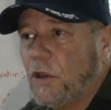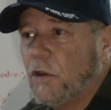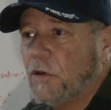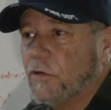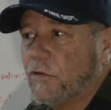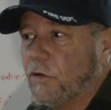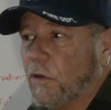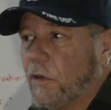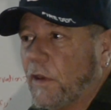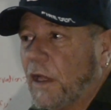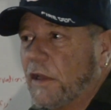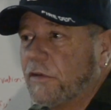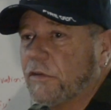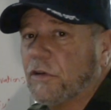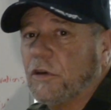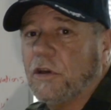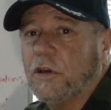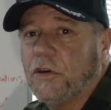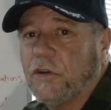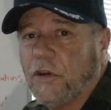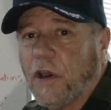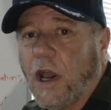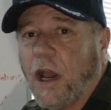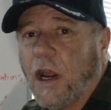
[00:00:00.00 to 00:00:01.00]
So that's an
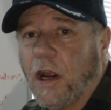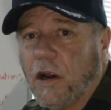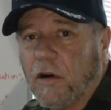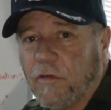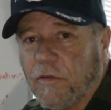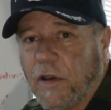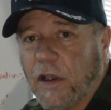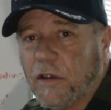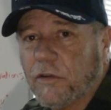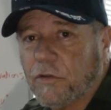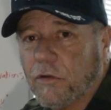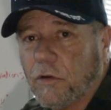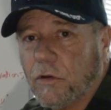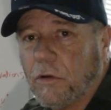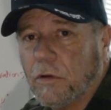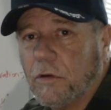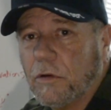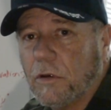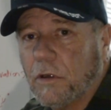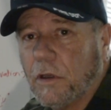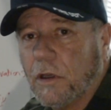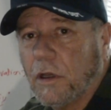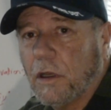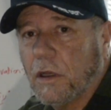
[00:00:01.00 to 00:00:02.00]
entire vessel
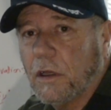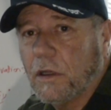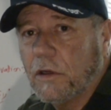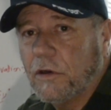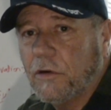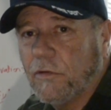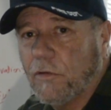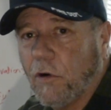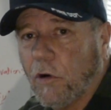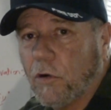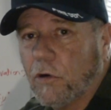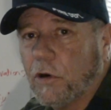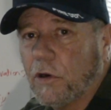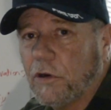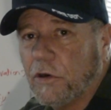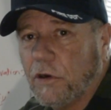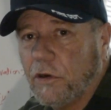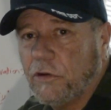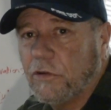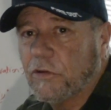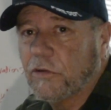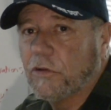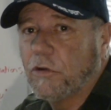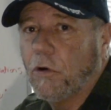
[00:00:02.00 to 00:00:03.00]
devoted
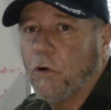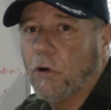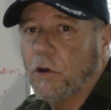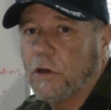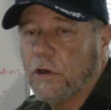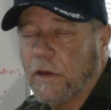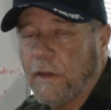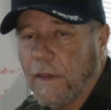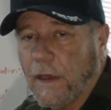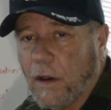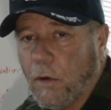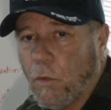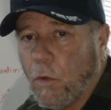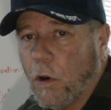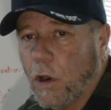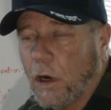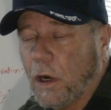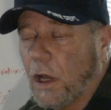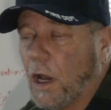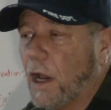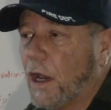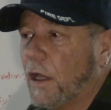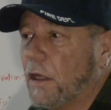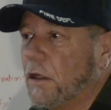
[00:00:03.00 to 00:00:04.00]
to just going to that
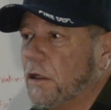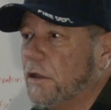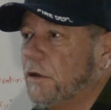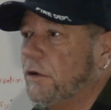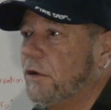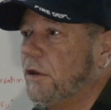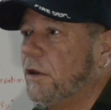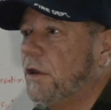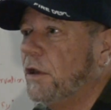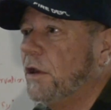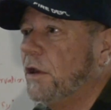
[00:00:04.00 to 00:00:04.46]
one island.